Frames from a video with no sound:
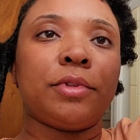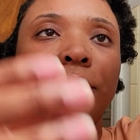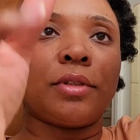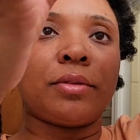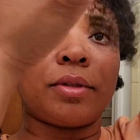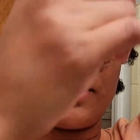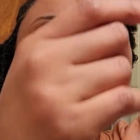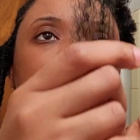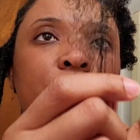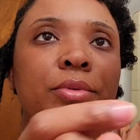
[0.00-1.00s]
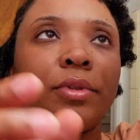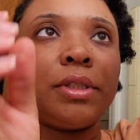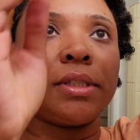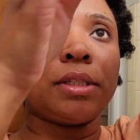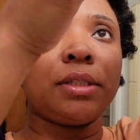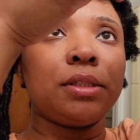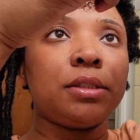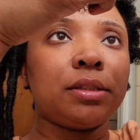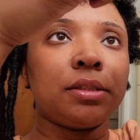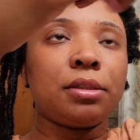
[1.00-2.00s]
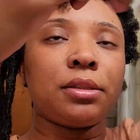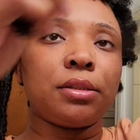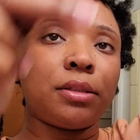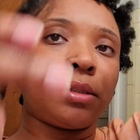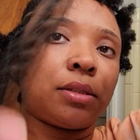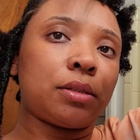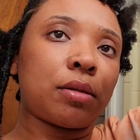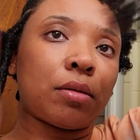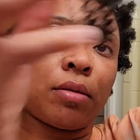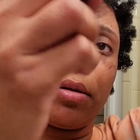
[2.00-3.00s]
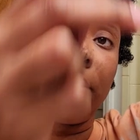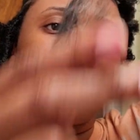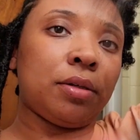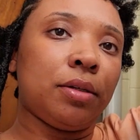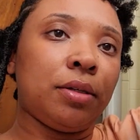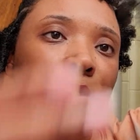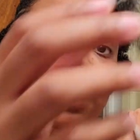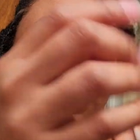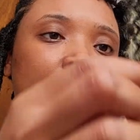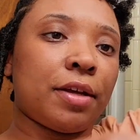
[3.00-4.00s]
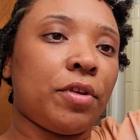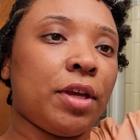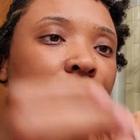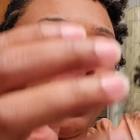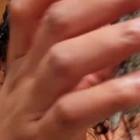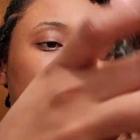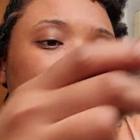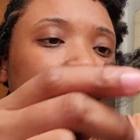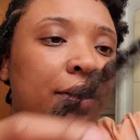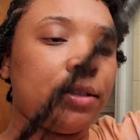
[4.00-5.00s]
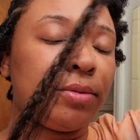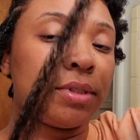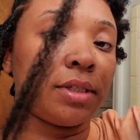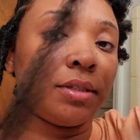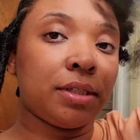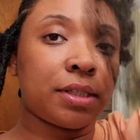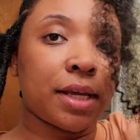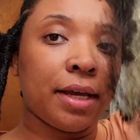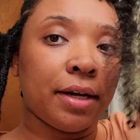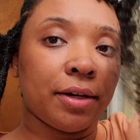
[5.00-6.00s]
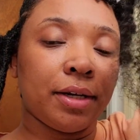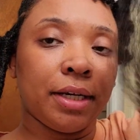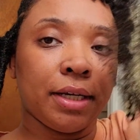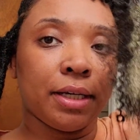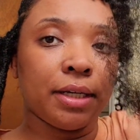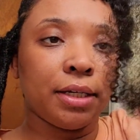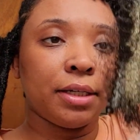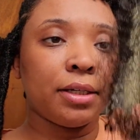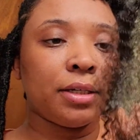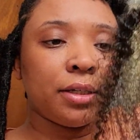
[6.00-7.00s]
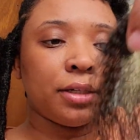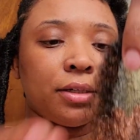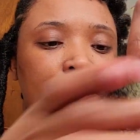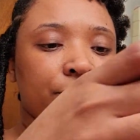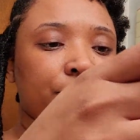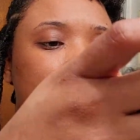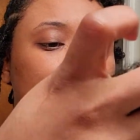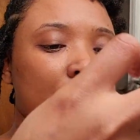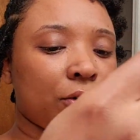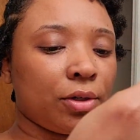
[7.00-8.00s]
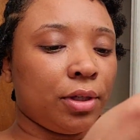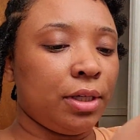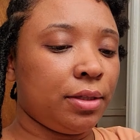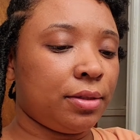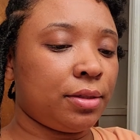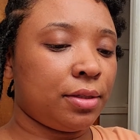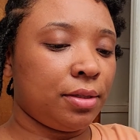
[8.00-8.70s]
Gonna kind of pull these ends. Now, if you have longer hair, they do sell this hair in longer lengths.